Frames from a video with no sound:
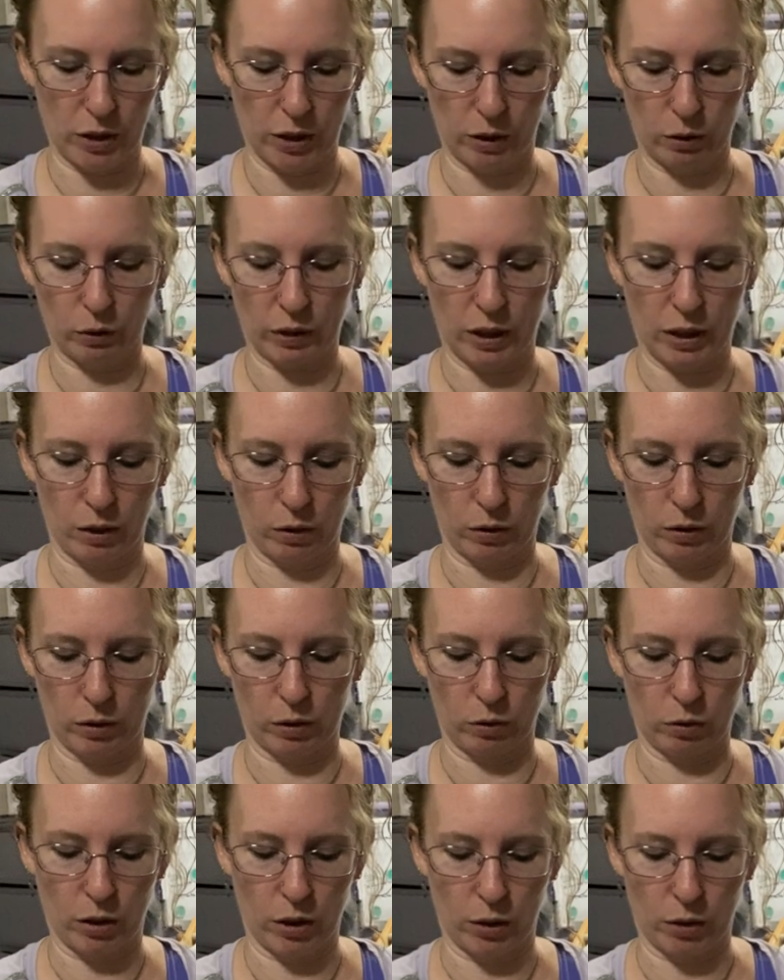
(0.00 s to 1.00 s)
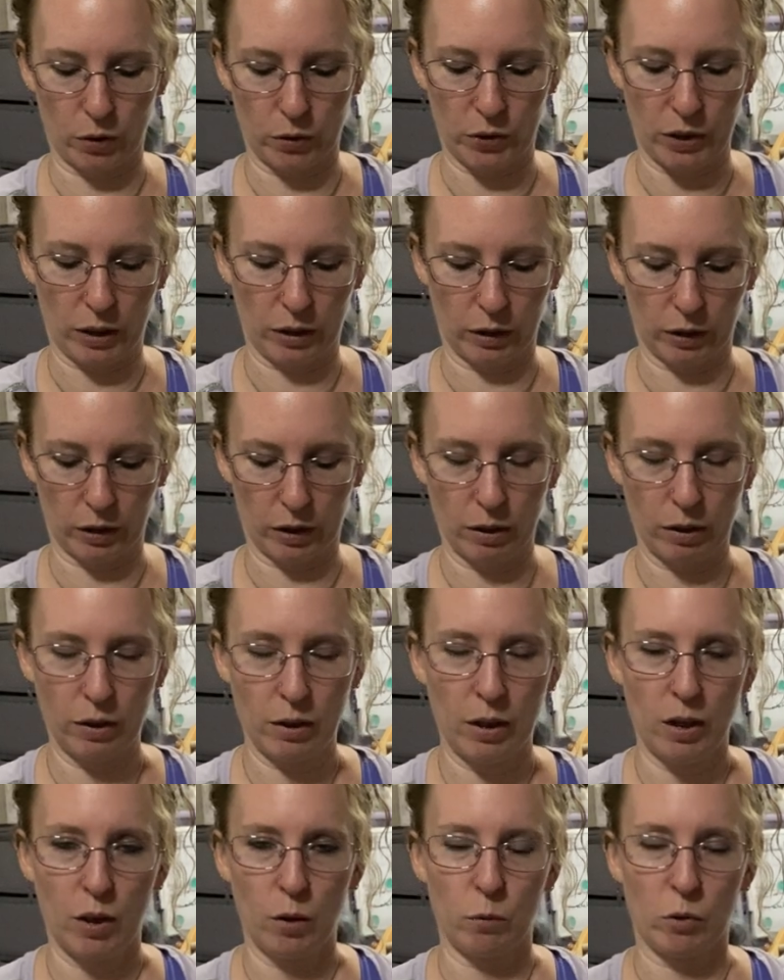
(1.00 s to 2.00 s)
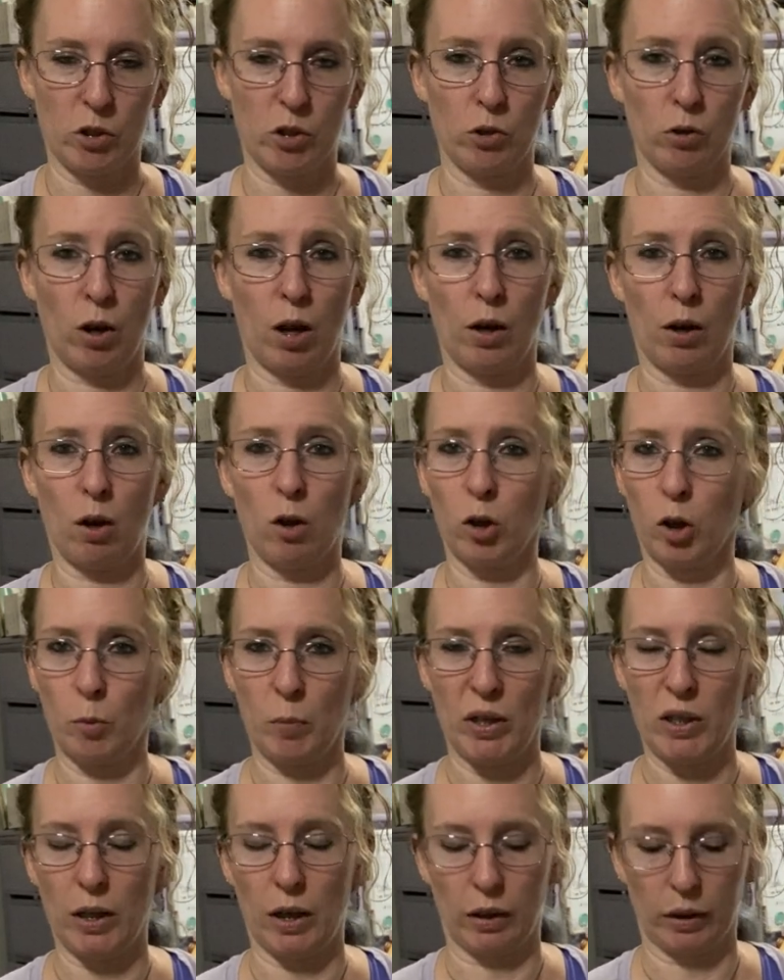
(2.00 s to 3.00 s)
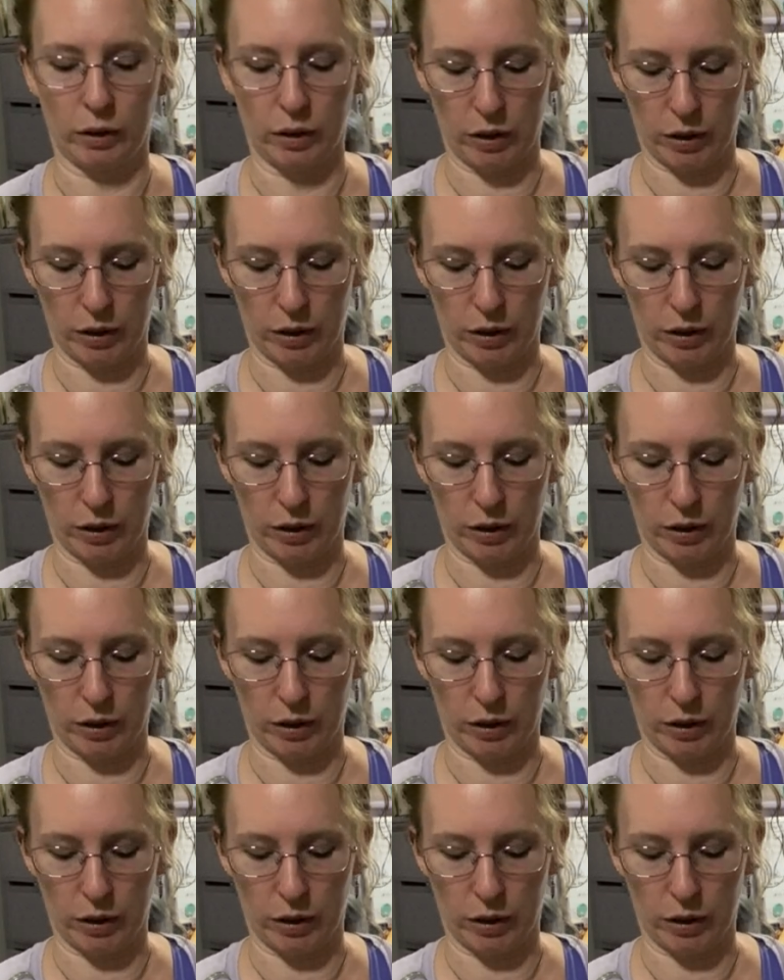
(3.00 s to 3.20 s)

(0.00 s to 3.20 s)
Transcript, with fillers: I don't care that they're not all Delica, which they're not all going to be Delica